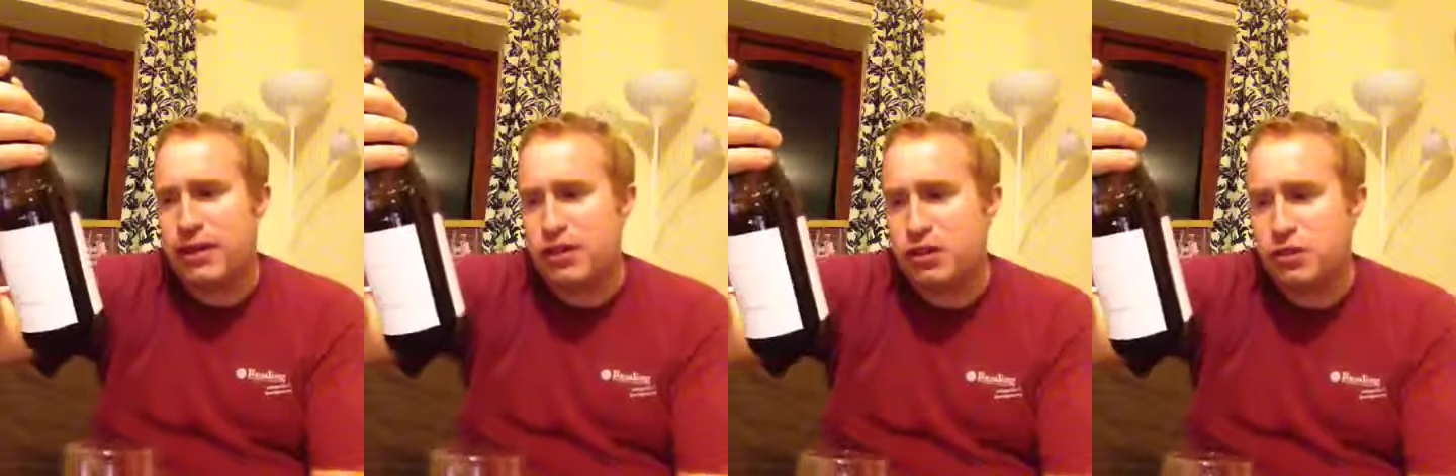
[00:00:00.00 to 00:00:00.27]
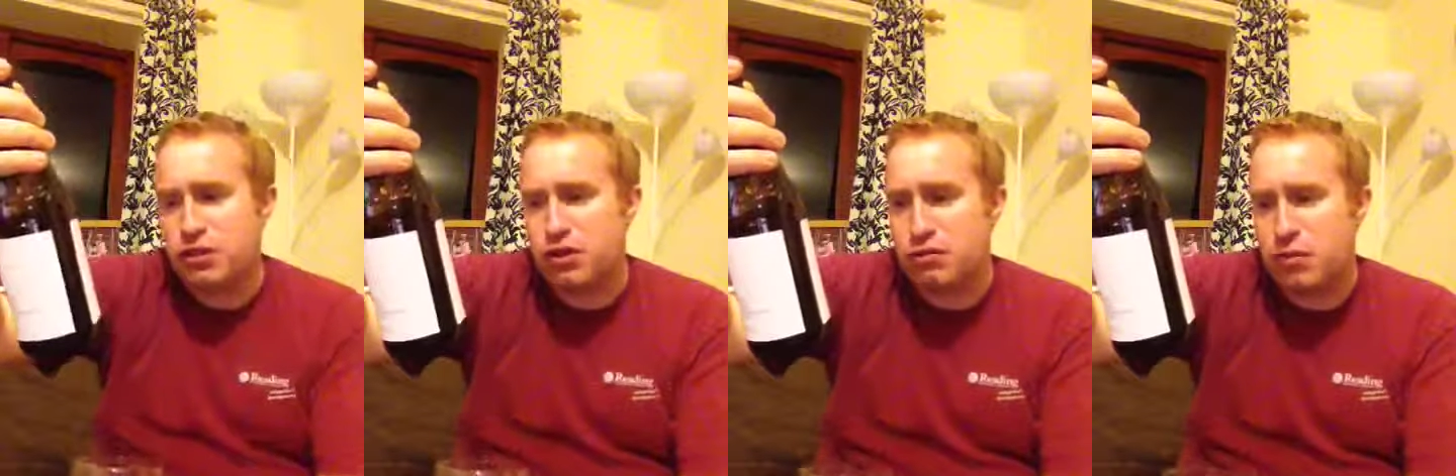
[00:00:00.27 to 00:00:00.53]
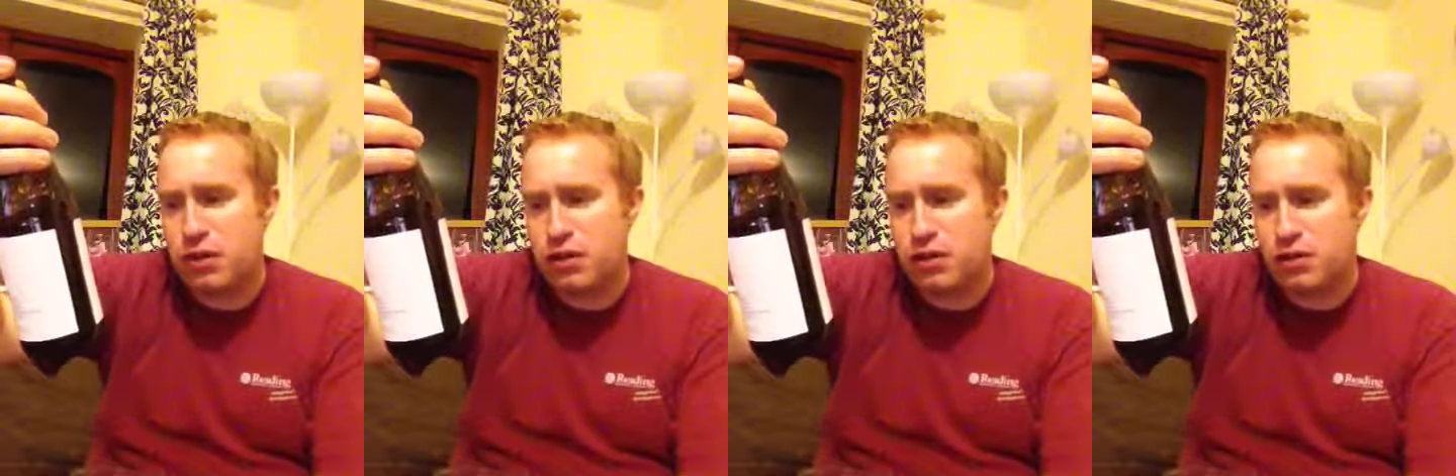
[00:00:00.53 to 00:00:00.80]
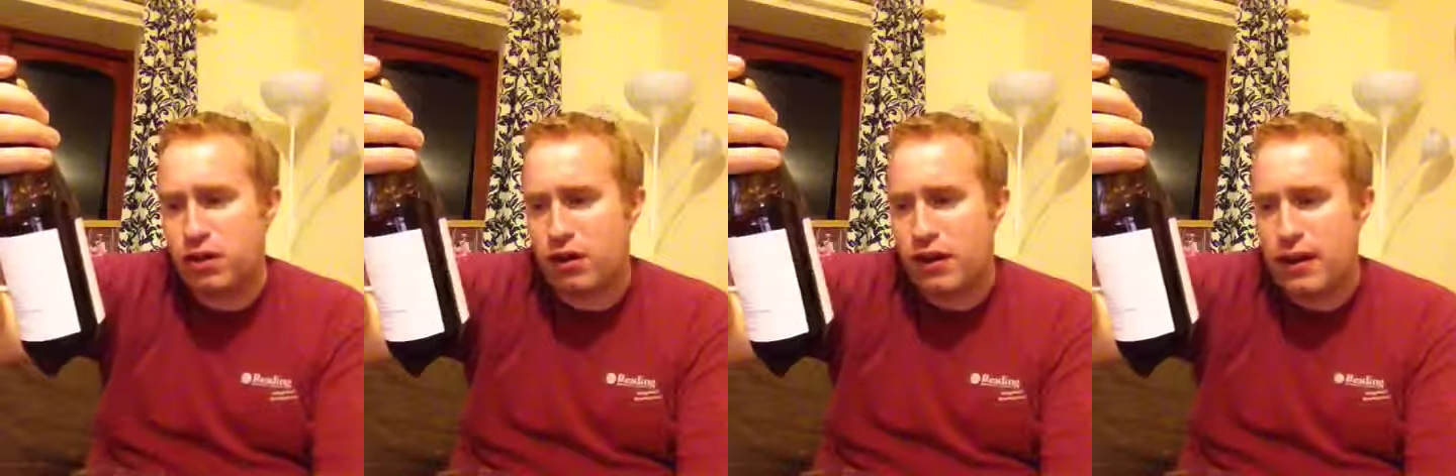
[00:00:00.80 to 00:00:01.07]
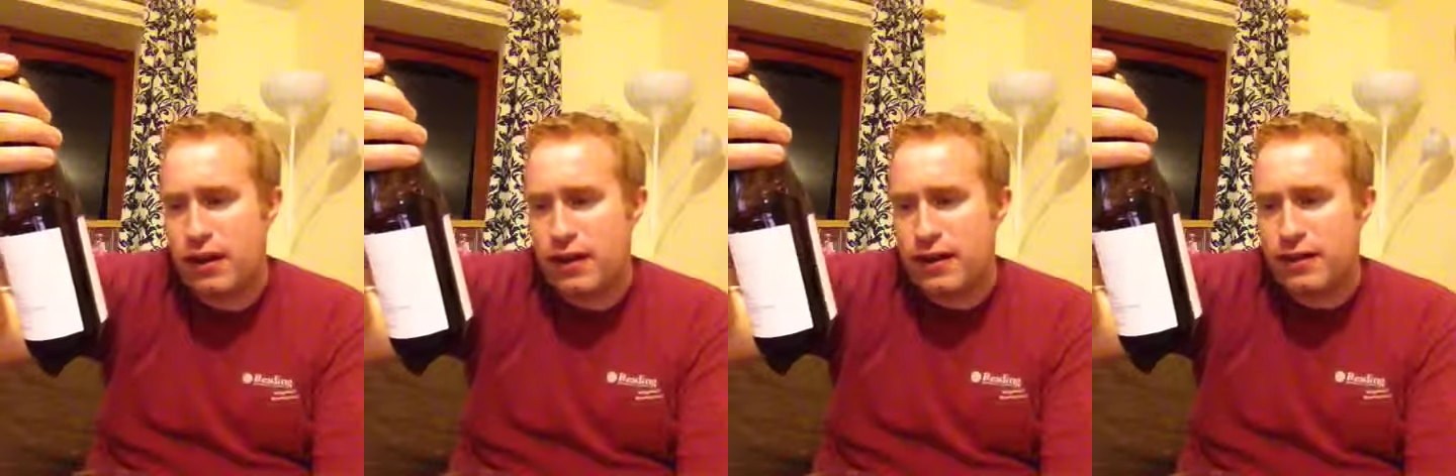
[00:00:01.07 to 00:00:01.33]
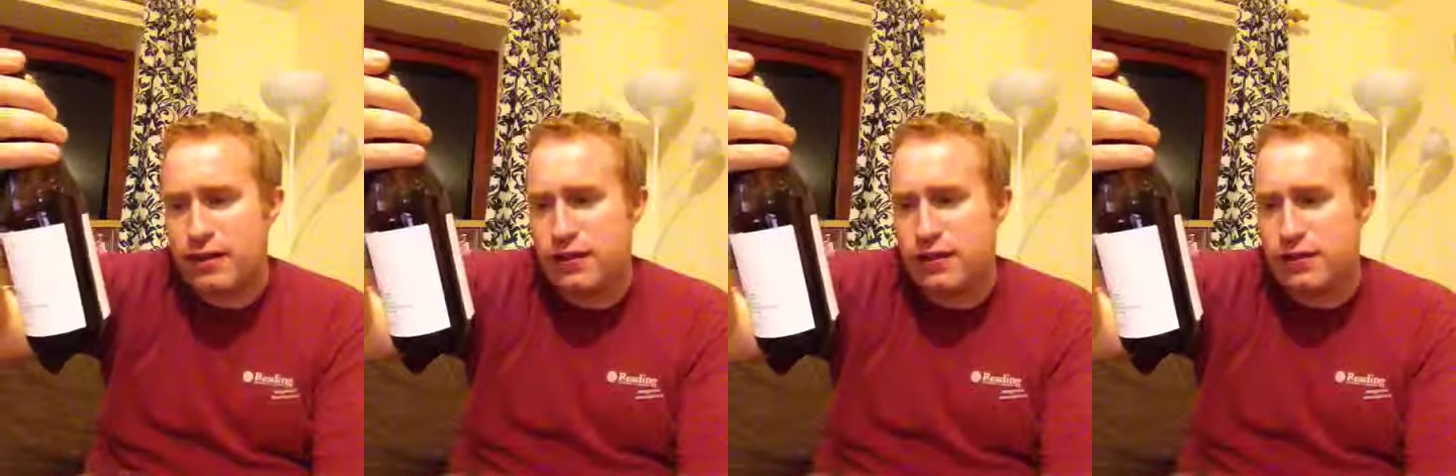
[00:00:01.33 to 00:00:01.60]
So there's Mars Otter,
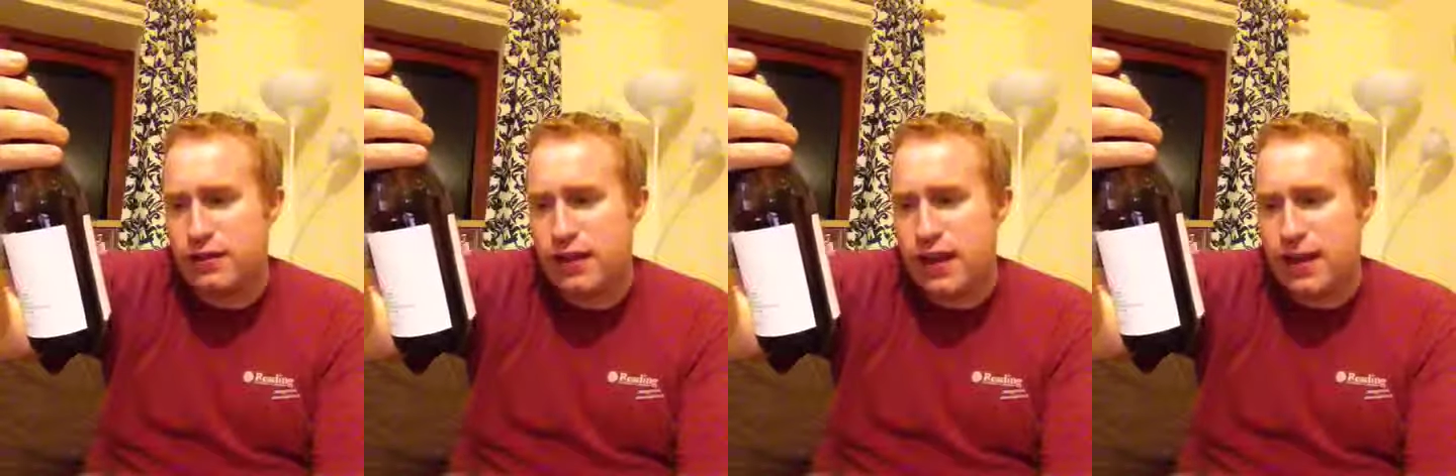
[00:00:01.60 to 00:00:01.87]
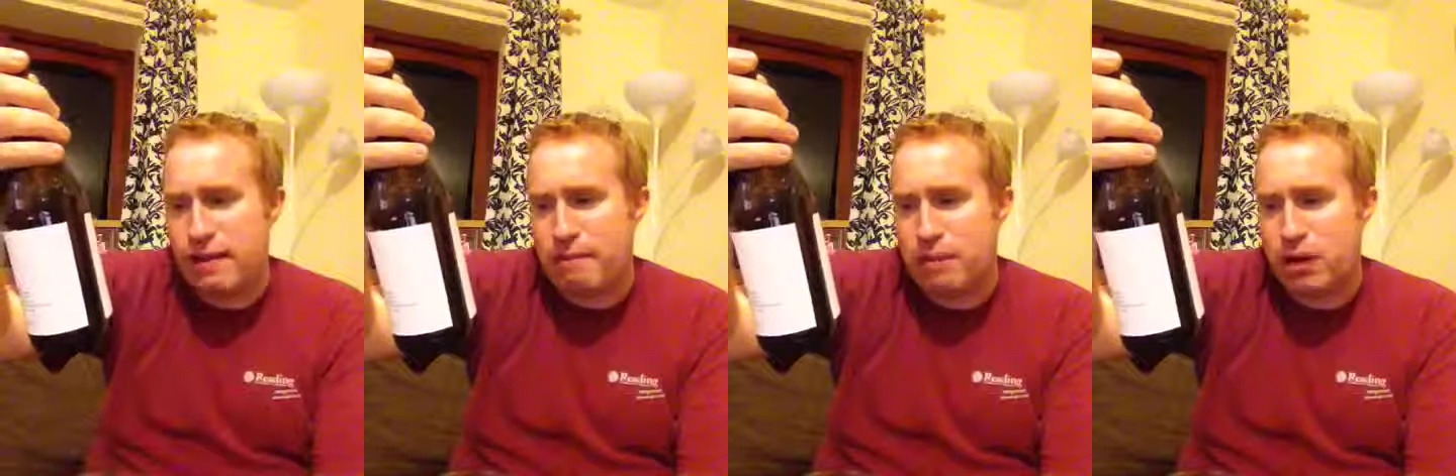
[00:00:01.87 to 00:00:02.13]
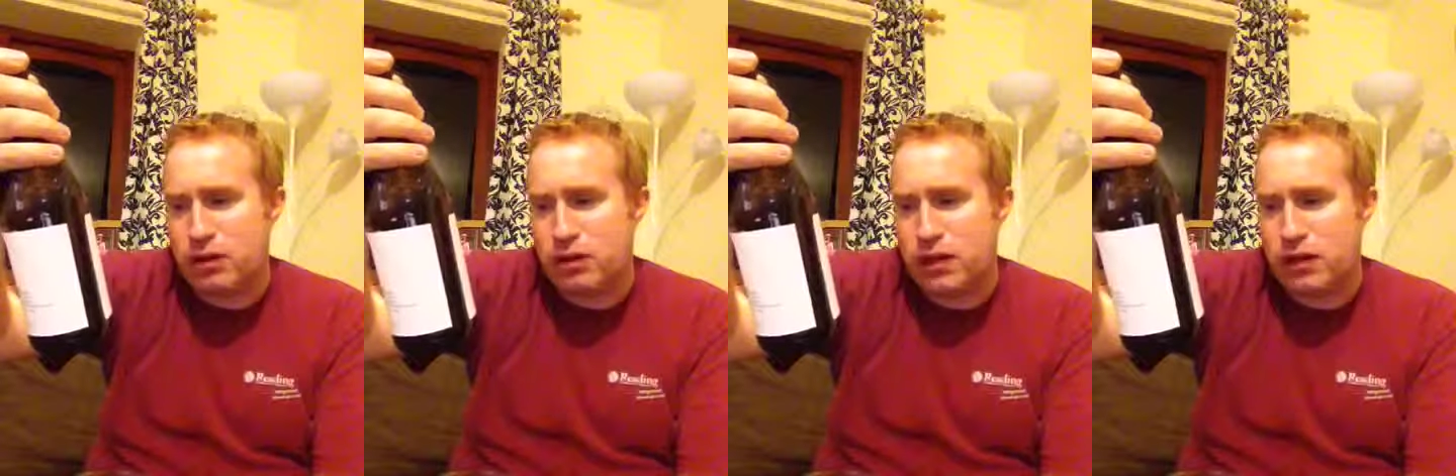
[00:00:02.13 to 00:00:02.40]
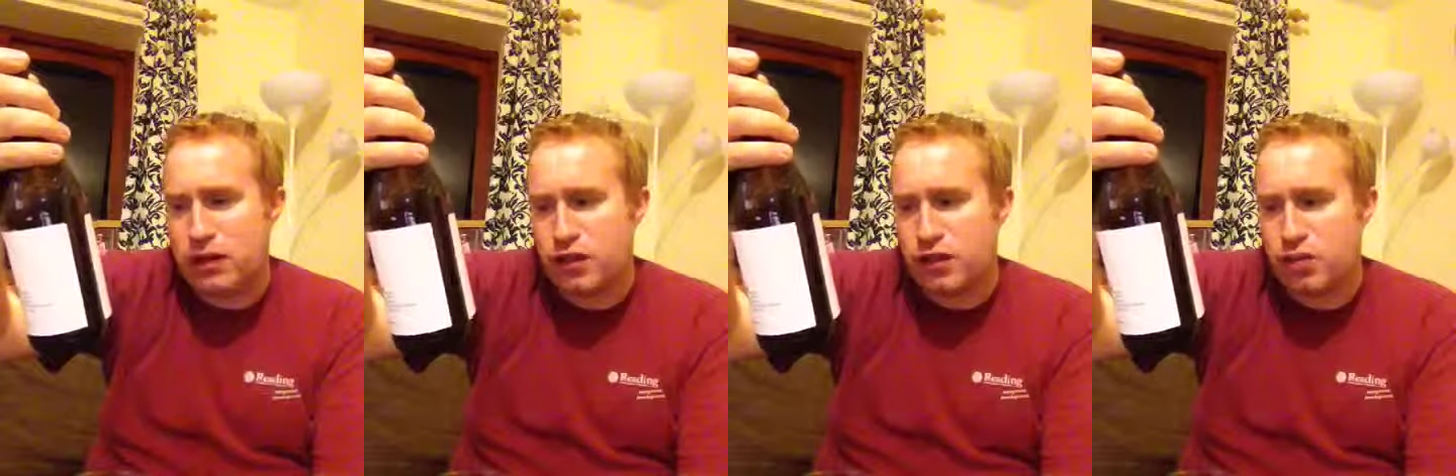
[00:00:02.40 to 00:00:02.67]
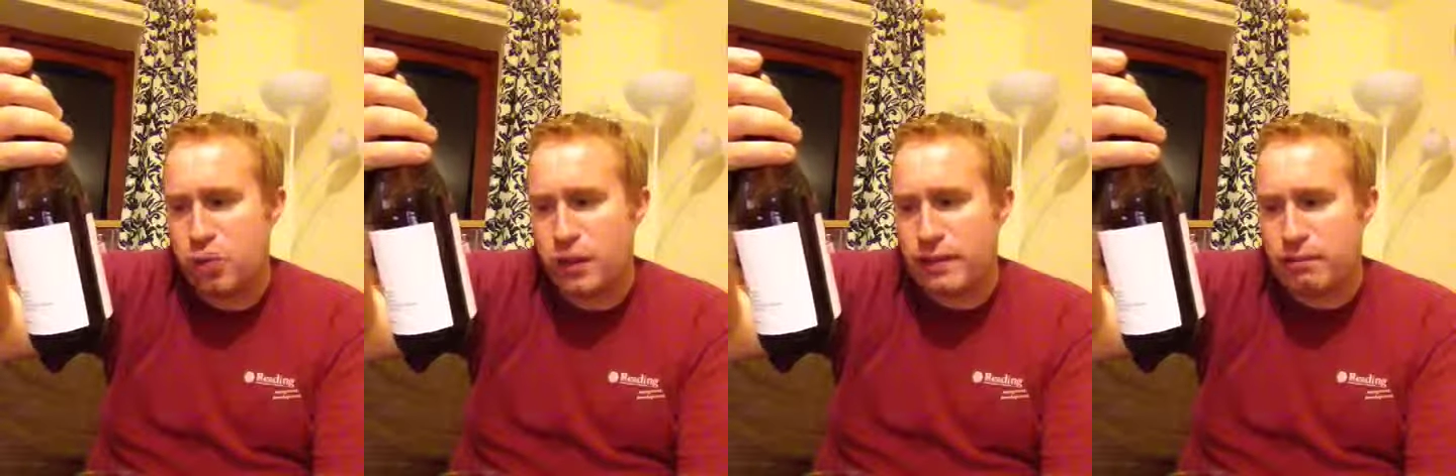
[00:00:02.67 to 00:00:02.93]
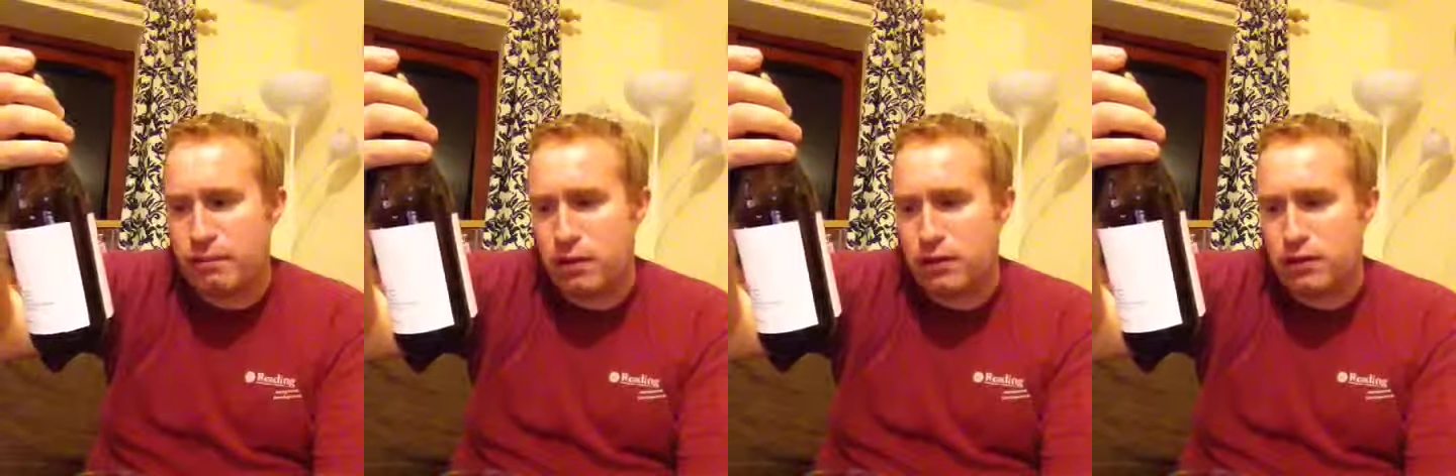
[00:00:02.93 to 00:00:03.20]
there's Vienna malt, there's
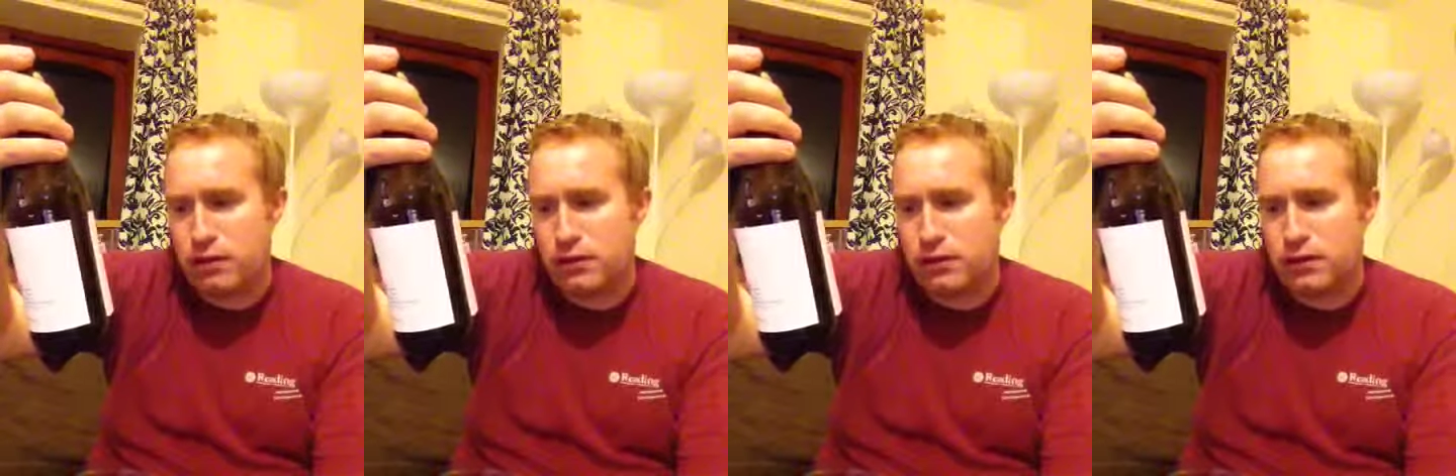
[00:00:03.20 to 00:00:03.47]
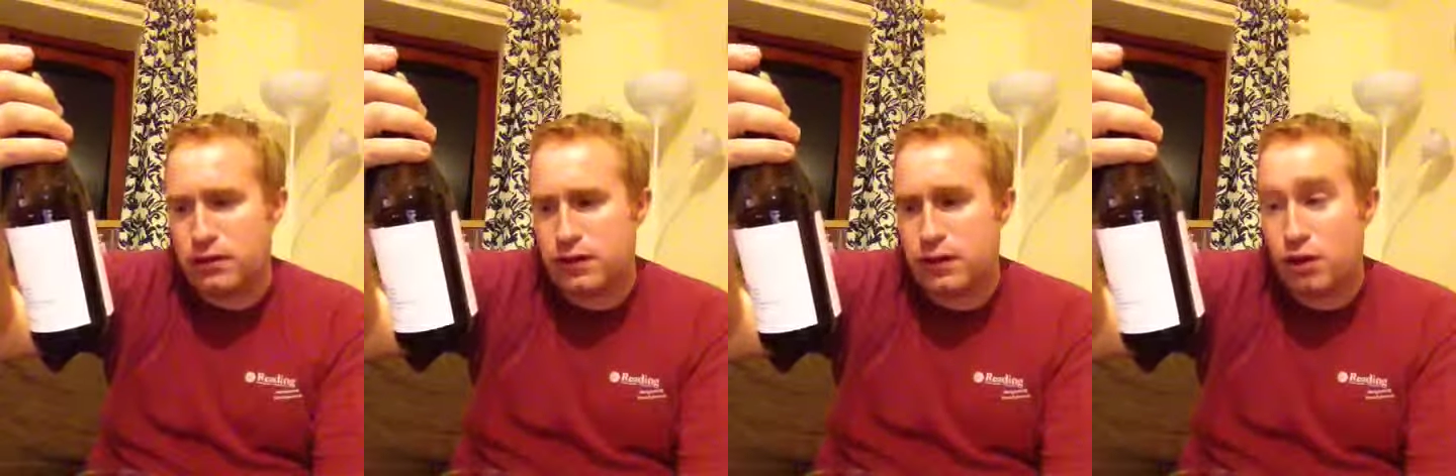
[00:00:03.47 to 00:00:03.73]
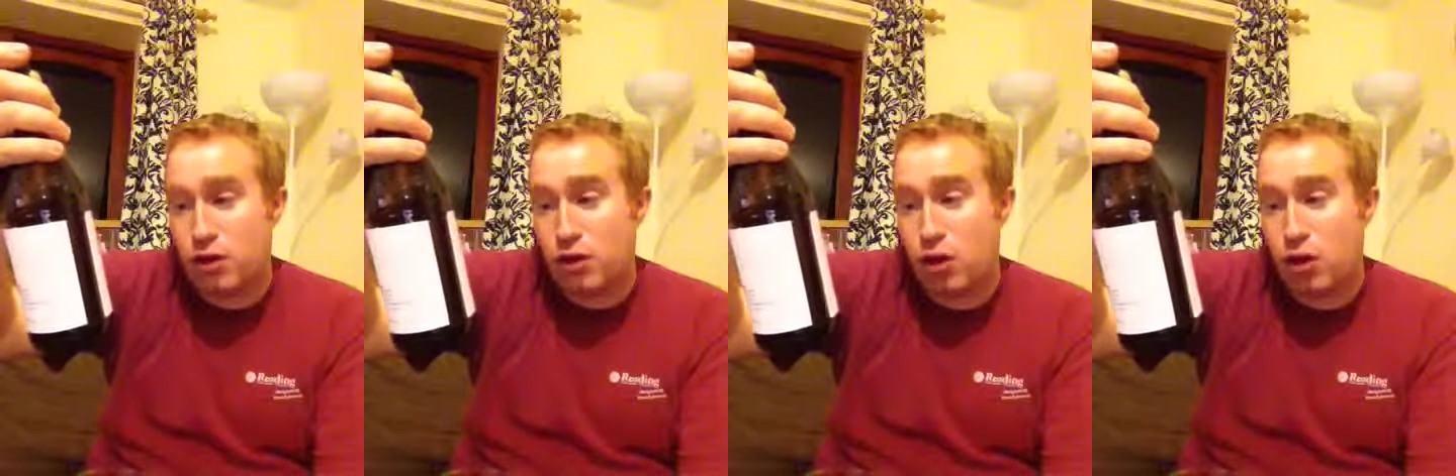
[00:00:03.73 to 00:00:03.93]
wheat malt, there's